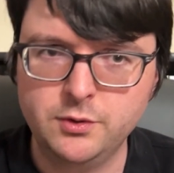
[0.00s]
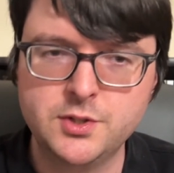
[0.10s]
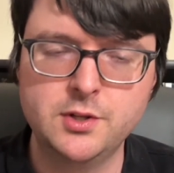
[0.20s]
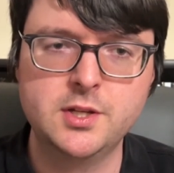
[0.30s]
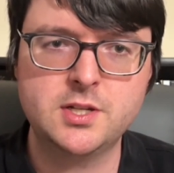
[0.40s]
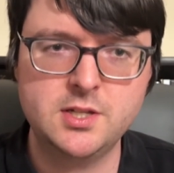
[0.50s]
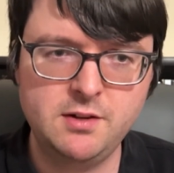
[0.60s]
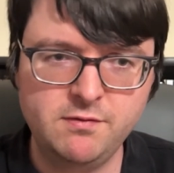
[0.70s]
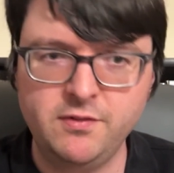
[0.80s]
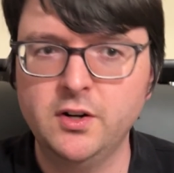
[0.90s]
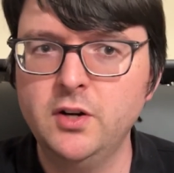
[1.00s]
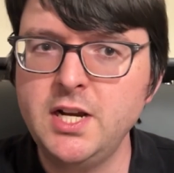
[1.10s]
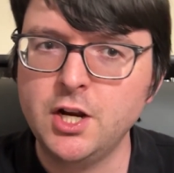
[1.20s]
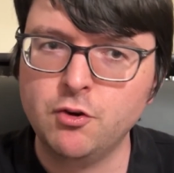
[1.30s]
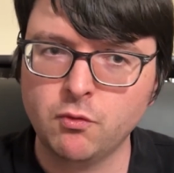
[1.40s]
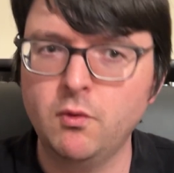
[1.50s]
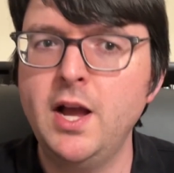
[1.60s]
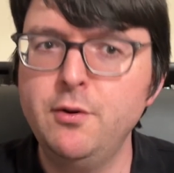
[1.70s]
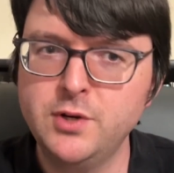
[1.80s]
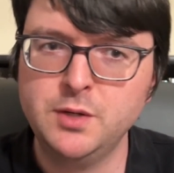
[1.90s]
So this is a very
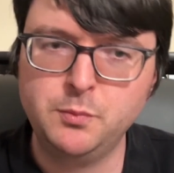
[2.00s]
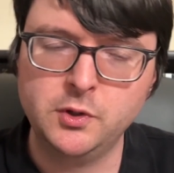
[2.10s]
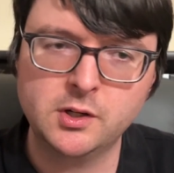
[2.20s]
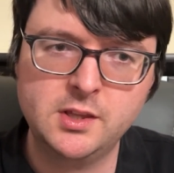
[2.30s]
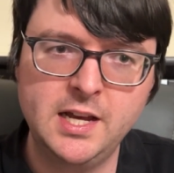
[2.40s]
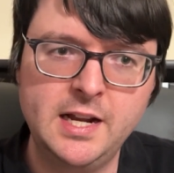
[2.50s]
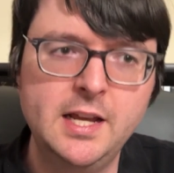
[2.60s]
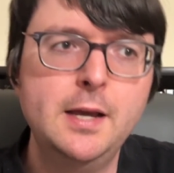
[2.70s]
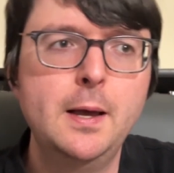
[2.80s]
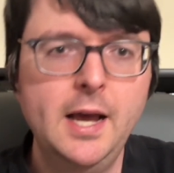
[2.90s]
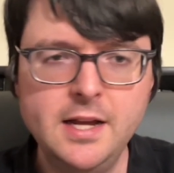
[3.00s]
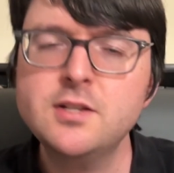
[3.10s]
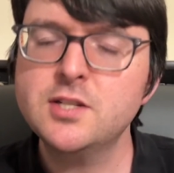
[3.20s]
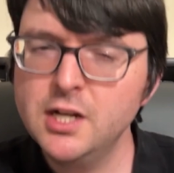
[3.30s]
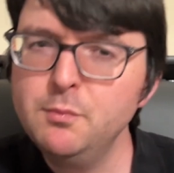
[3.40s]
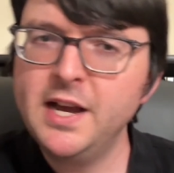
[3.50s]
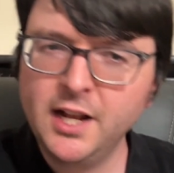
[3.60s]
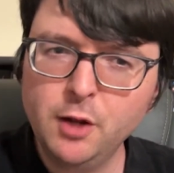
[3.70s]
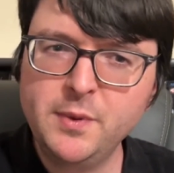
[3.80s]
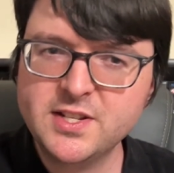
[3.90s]
grounded book that has some
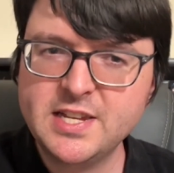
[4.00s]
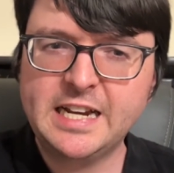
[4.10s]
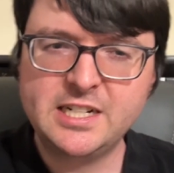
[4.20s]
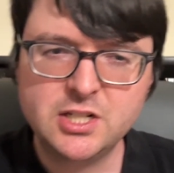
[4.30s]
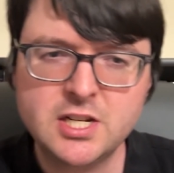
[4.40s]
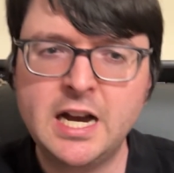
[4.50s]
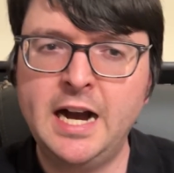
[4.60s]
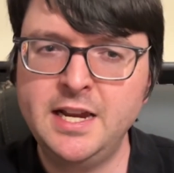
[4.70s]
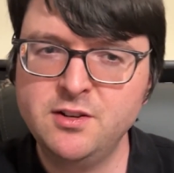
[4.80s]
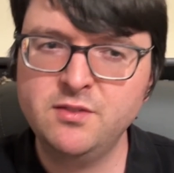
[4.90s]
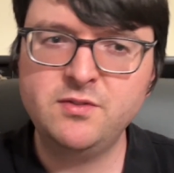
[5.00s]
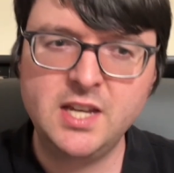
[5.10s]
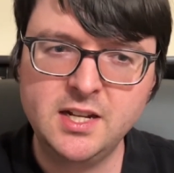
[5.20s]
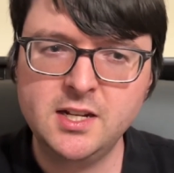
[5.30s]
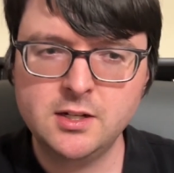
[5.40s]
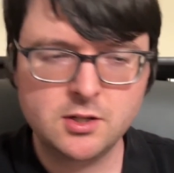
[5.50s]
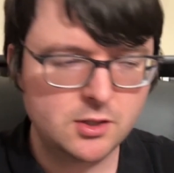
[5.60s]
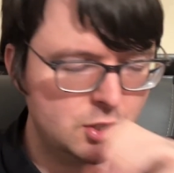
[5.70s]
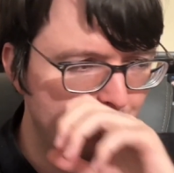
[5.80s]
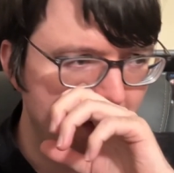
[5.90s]
elements that could kind of get into the
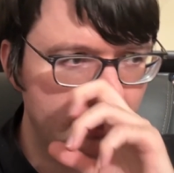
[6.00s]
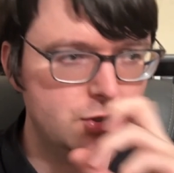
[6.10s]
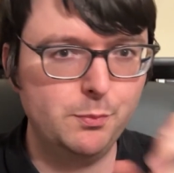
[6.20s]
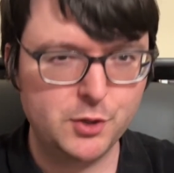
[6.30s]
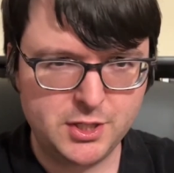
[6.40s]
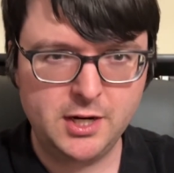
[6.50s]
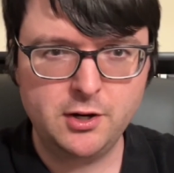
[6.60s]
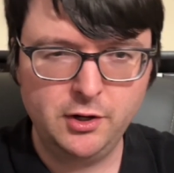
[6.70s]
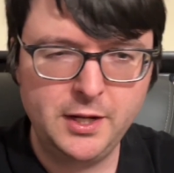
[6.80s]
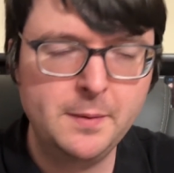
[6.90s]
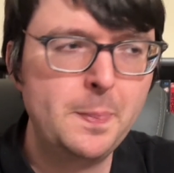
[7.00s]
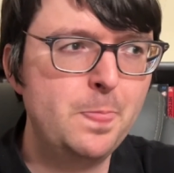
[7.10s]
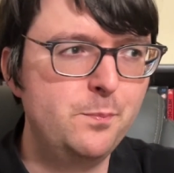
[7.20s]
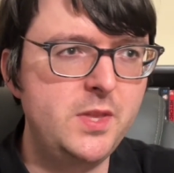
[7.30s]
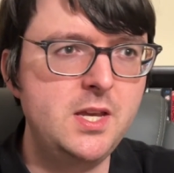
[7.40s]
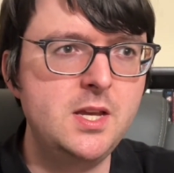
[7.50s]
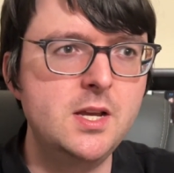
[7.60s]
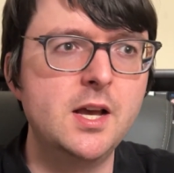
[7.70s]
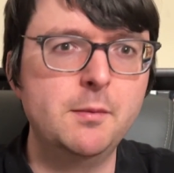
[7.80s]
supernatural, particularly the